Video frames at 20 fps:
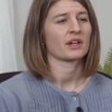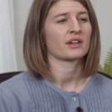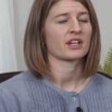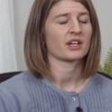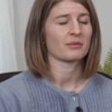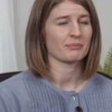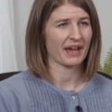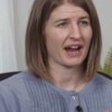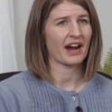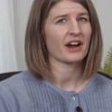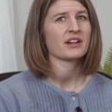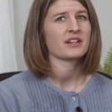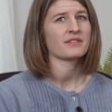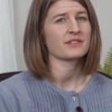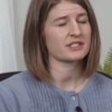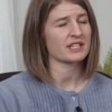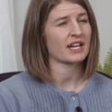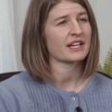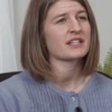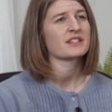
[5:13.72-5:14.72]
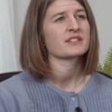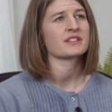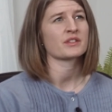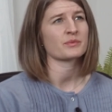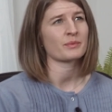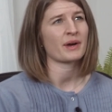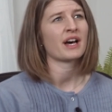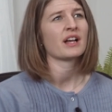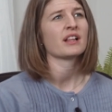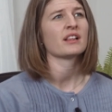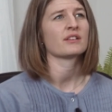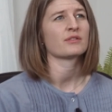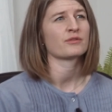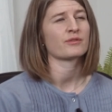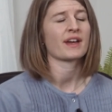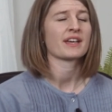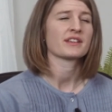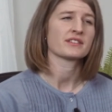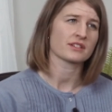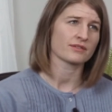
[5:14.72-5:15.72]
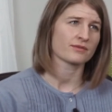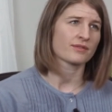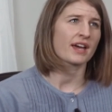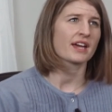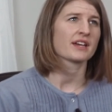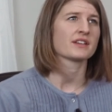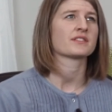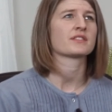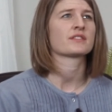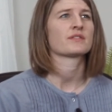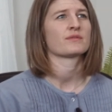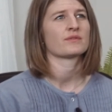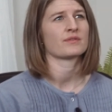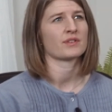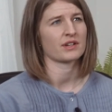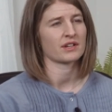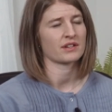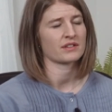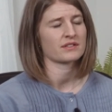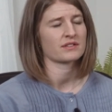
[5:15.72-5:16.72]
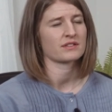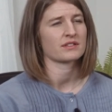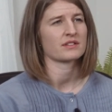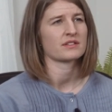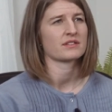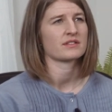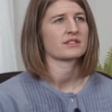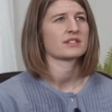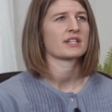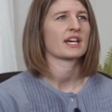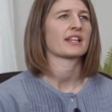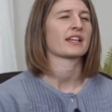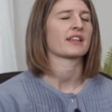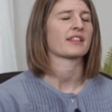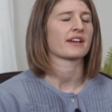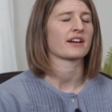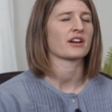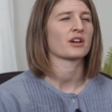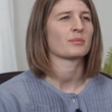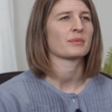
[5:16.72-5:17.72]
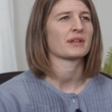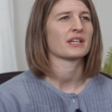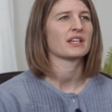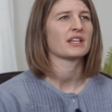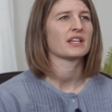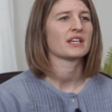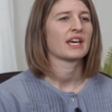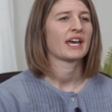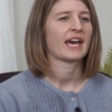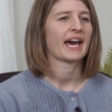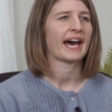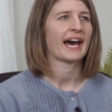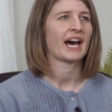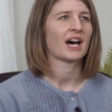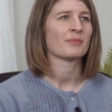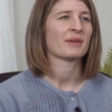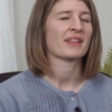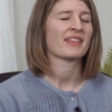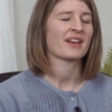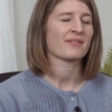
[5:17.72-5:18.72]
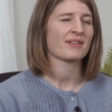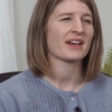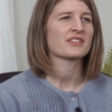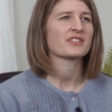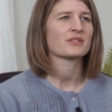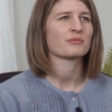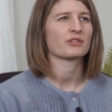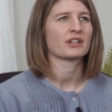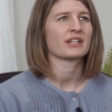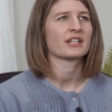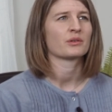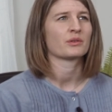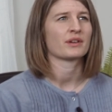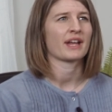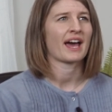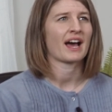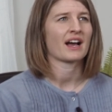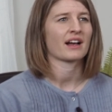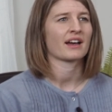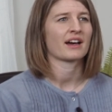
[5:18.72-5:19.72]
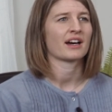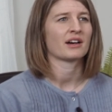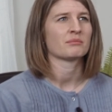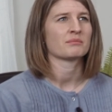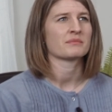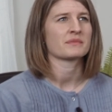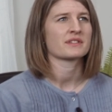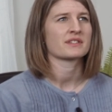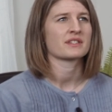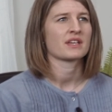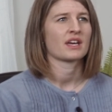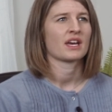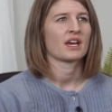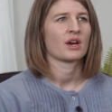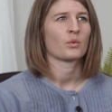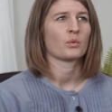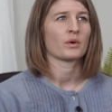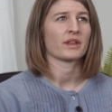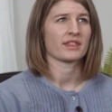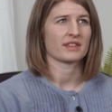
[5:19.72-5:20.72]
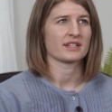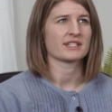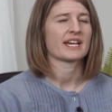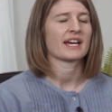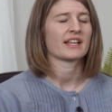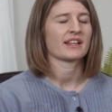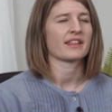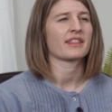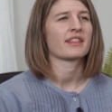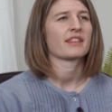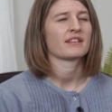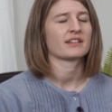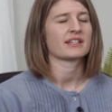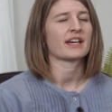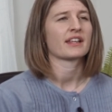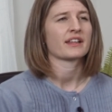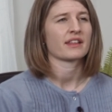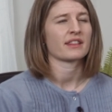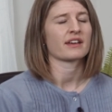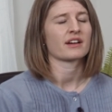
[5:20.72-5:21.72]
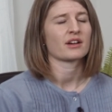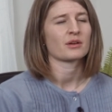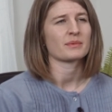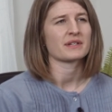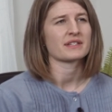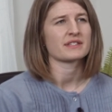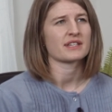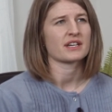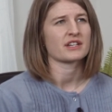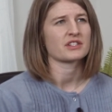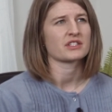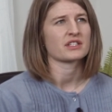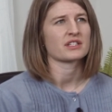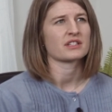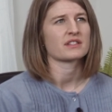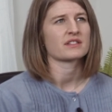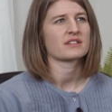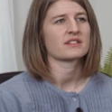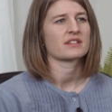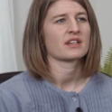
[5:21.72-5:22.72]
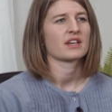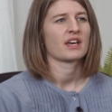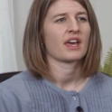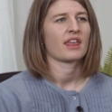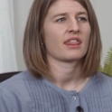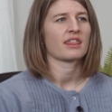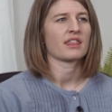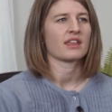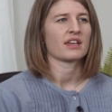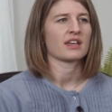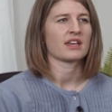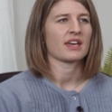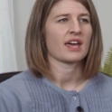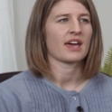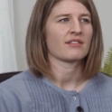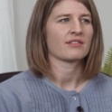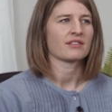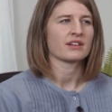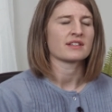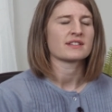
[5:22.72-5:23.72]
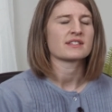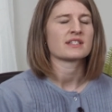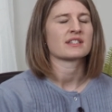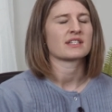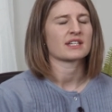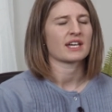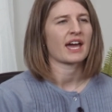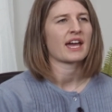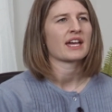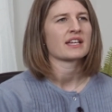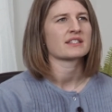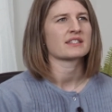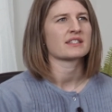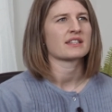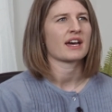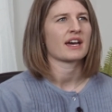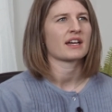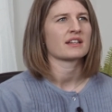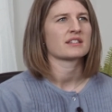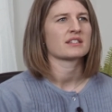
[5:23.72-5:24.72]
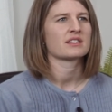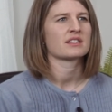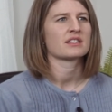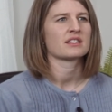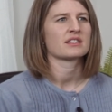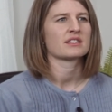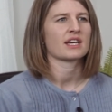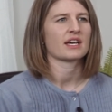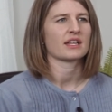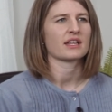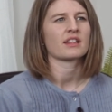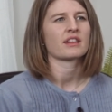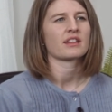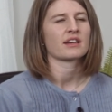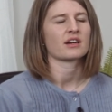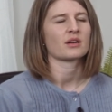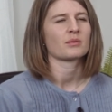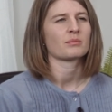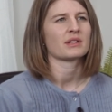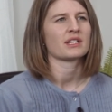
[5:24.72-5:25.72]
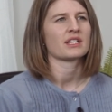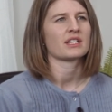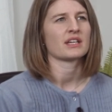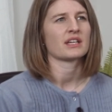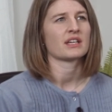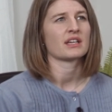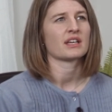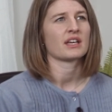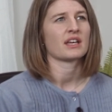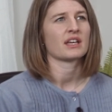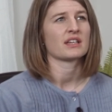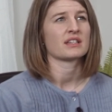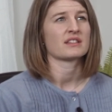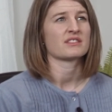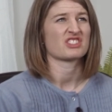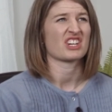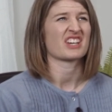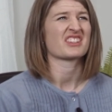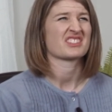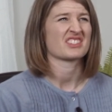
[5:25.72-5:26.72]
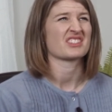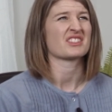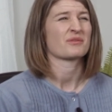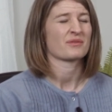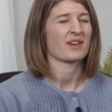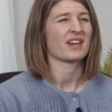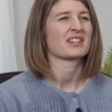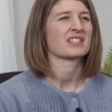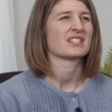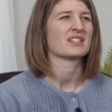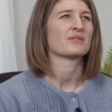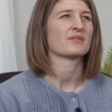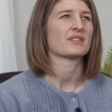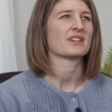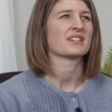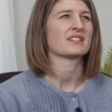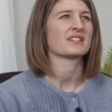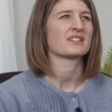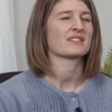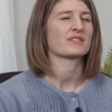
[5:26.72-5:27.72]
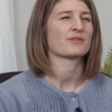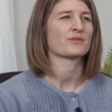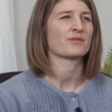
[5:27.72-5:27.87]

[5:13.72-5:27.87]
comparative studies as well of face-to-face versus teletherapy. And they've had some really good outcomes with the teletherapy sessions. The evidence indicates that teletherapy is just as effective as